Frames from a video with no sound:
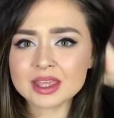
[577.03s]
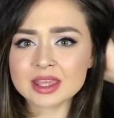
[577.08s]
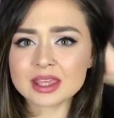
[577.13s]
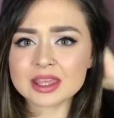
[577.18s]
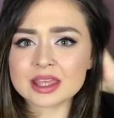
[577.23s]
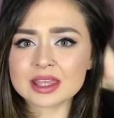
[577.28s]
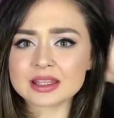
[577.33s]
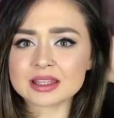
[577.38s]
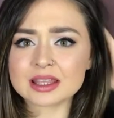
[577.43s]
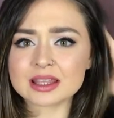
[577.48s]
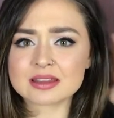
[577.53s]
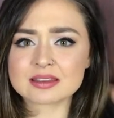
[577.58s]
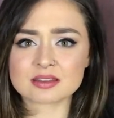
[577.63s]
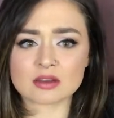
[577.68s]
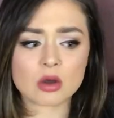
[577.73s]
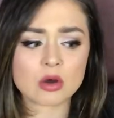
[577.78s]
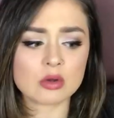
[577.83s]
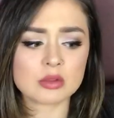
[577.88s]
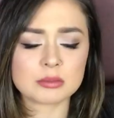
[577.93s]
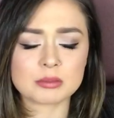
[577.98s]
it gets
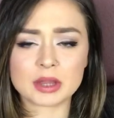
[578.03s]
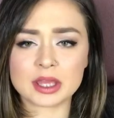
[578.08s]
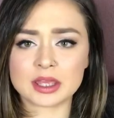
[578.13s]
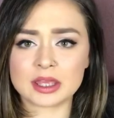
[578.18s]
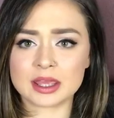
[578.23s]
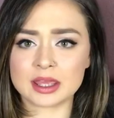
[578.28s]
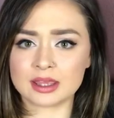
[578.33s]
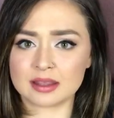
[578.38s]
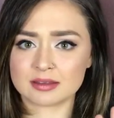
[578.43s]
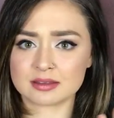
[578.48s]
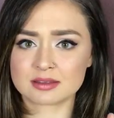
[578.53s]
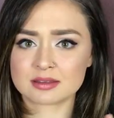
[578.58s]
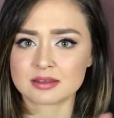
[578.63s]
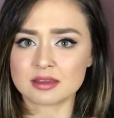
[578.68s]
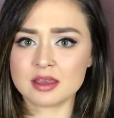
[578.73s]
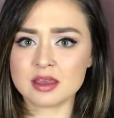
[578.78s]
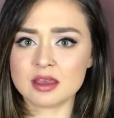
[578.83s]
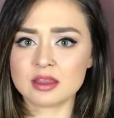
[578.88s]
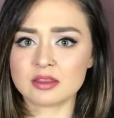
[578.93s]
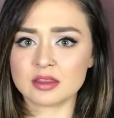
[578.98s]
all in my hands.
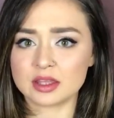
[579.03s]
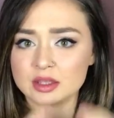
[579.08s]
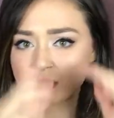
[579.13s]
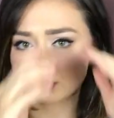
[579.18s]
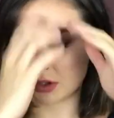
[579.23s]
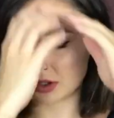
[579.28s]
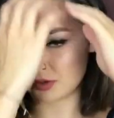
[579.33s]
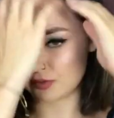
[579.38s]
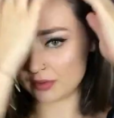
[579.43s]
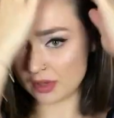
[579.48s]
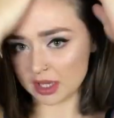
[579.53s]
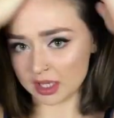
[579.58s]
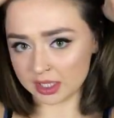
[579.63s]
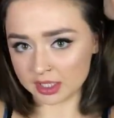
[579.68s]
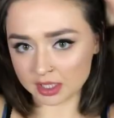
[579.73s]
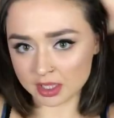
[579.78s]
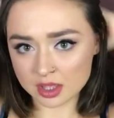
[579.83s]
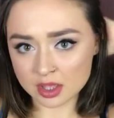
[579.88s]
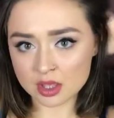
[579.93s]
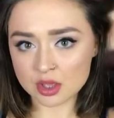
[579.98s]
Like if
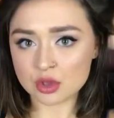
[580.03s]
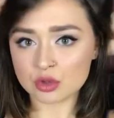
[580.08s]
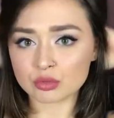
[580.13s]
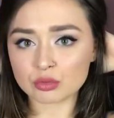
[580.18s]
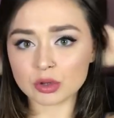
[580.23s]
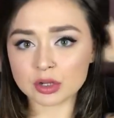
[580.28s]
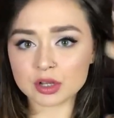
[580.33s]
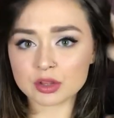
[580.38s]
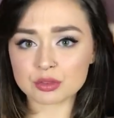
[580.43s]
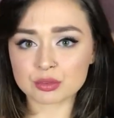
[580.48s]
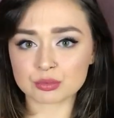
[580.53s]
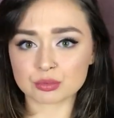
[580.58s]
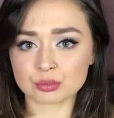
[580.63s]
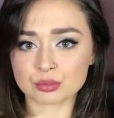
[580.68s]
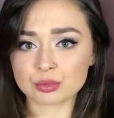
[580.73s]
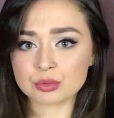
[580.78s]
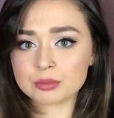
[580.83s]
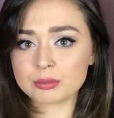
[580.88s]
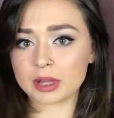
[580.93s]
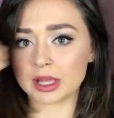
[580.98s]
I run it
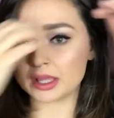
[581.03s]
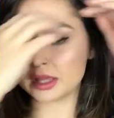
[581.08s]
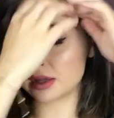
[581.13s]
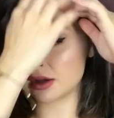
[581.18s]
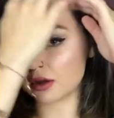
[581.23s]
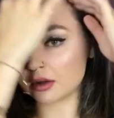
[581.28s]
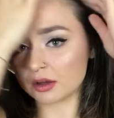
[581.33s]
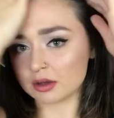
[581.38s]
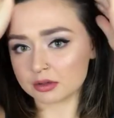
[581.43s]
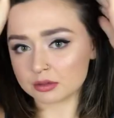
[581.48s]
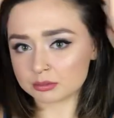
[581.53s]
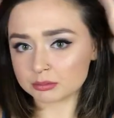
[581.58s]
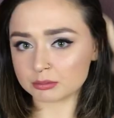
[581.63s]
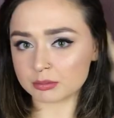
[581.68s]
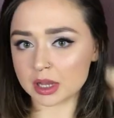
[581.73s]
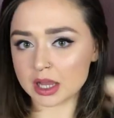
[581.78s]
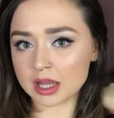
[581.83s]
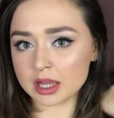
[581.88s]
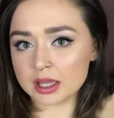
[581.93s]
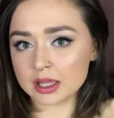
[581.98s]
through my hair,
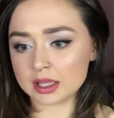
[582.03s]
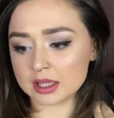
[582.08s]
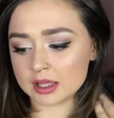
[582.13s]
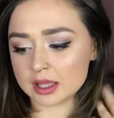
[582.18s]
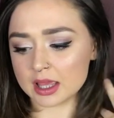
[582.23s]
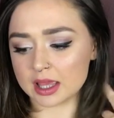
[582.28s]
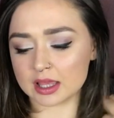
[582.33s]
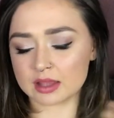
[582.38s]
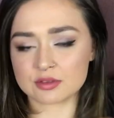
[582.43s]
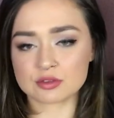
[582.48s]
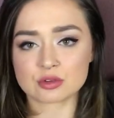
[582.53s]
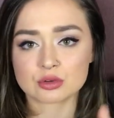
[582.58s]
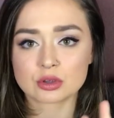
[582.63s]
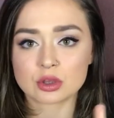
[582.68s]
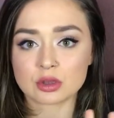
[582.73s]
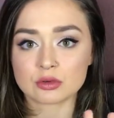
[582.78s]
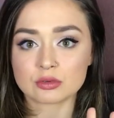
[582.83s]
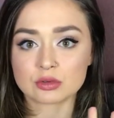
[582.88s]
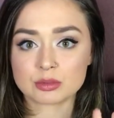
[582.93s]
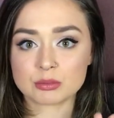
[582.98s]
my hands are
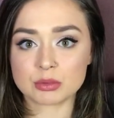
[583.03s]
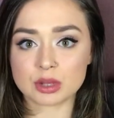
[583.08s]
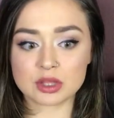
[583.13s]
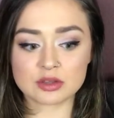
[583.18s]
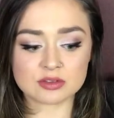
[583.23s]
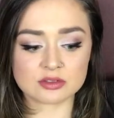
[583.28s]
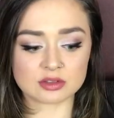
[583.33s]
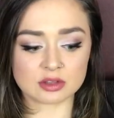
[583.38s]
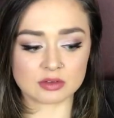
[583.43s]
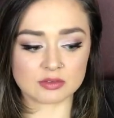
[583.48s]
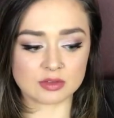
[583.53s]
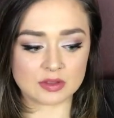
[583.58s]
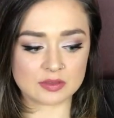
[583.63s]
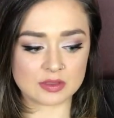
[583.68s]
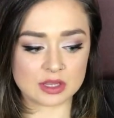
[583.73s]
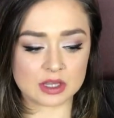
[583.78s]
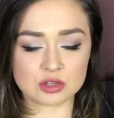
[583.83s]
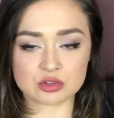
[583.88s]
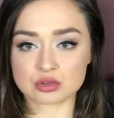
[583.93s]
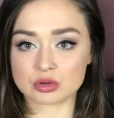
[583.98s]
covered in brown stuff, and
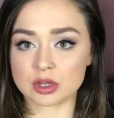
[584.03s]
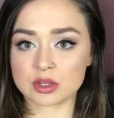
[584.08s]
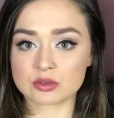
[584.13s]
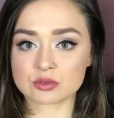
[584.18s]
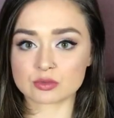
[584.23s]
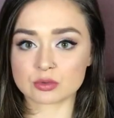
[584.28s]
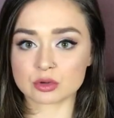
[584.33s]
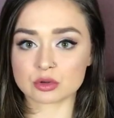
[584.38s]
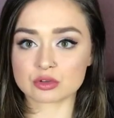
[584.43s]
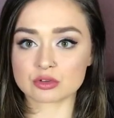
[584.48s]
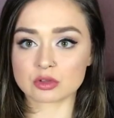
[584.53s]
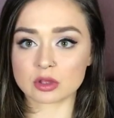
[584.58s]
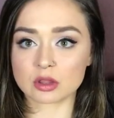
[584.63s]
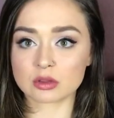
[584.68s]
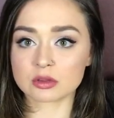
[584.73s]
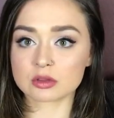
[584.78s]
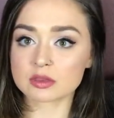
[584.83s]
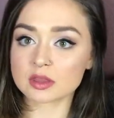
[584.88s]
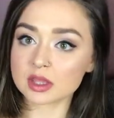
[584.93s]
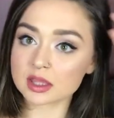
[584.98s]
then it transfers to
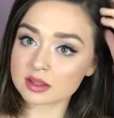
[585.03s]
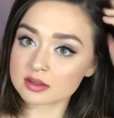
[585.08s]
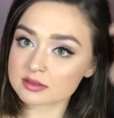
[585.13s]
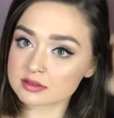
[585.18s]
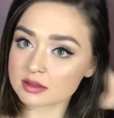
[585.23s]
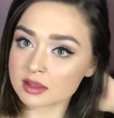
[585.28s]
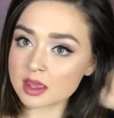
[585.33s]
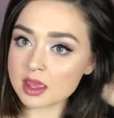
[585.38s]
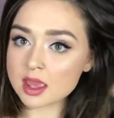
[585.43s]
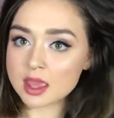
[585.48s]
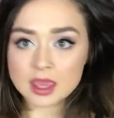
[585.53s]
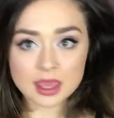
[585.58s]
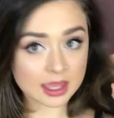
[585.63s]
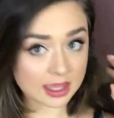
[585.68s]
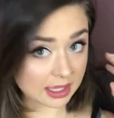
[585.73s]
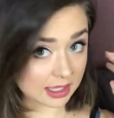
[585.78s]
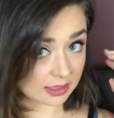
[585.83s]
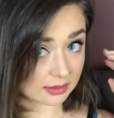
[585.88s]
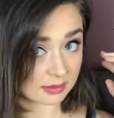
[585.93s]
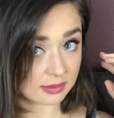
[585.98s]
other things,
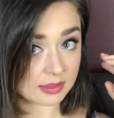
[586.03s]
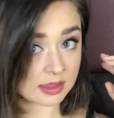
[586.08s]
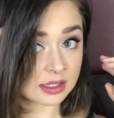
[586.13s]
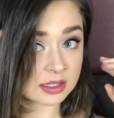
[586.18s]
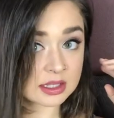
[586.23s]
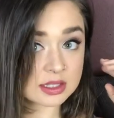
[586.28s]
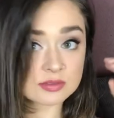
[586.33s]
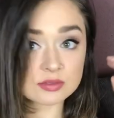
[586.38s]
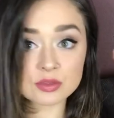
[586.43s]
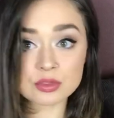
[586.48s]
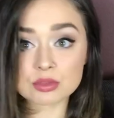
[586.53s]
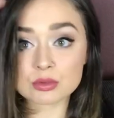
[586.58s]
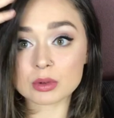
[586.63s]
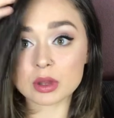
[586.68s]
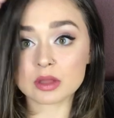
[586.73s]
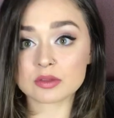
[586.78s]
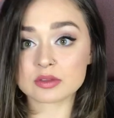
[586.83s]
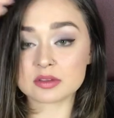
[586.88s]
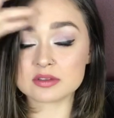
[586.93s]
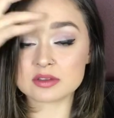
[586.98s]
and then even
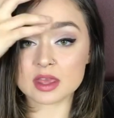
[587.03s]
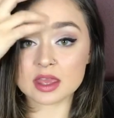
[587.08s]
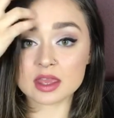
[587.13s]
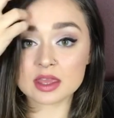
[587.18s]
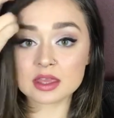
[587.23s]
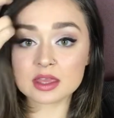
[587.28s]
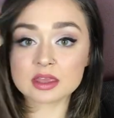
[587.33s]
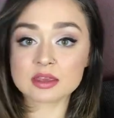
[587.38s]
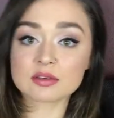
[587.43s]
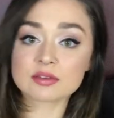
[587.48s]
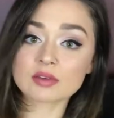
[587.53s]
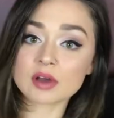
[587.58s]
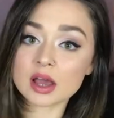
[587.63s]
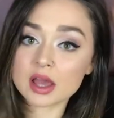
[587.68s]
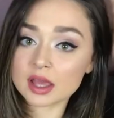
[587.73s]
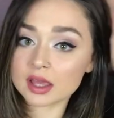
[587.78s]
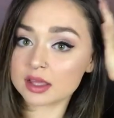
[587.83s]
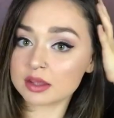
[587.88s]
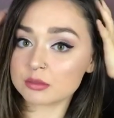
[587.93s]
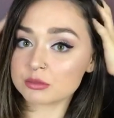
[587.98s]
throughout the day, if
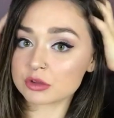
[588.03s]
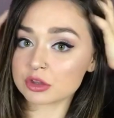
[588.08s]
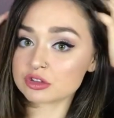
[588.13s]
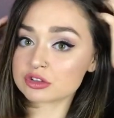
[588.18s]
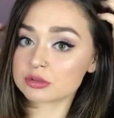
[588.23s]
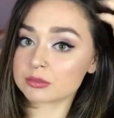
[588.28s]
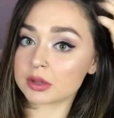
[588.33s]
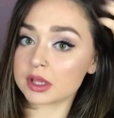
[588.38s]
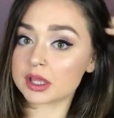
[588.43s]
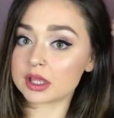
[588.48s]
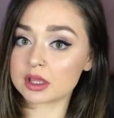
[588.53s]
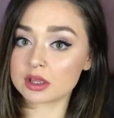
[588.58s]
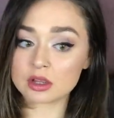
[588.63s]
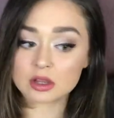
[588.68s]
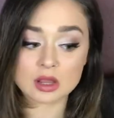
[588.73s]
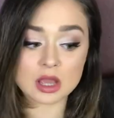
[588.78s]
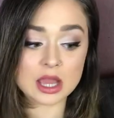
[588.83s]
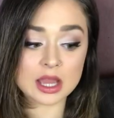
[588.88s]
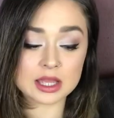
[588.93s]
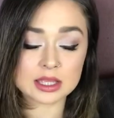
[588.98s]
I am touching my
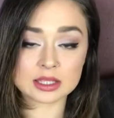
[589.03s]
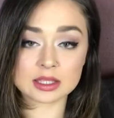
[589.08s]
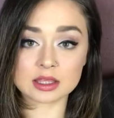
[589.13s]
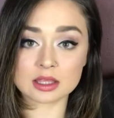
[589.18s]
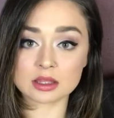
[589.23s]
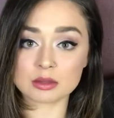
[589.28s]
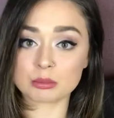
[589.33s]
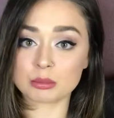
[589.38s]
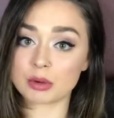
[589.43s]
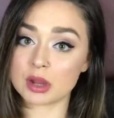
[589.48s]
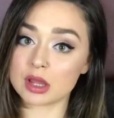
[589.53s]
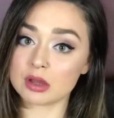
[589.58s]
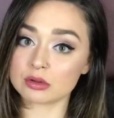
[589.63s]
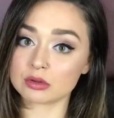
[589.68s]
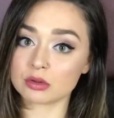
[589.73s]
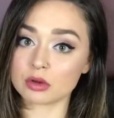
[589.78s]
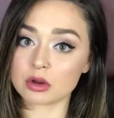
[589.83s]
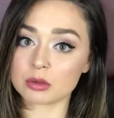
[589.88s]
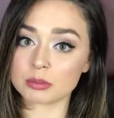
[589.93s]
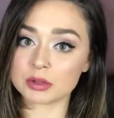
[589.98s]
hair, I get
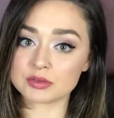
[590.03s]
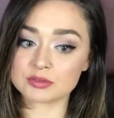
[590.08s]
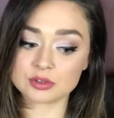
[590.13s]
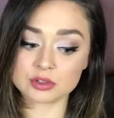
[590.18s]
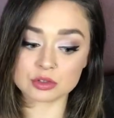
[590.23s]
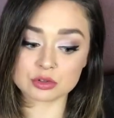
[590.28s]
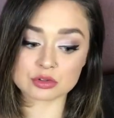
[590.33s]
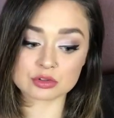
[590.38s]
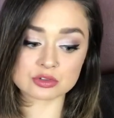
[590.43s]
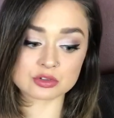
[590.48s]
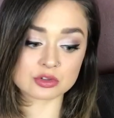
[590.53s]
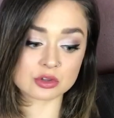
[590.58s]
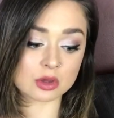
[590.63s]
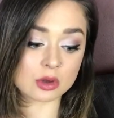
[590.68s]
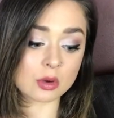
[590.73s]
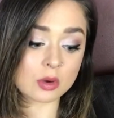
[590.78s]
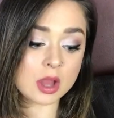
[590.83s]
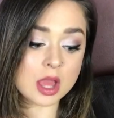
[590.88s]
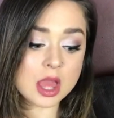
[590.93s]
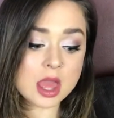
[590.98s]
brown on my fingers,
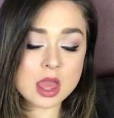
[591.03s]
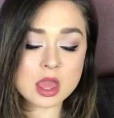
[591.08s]
so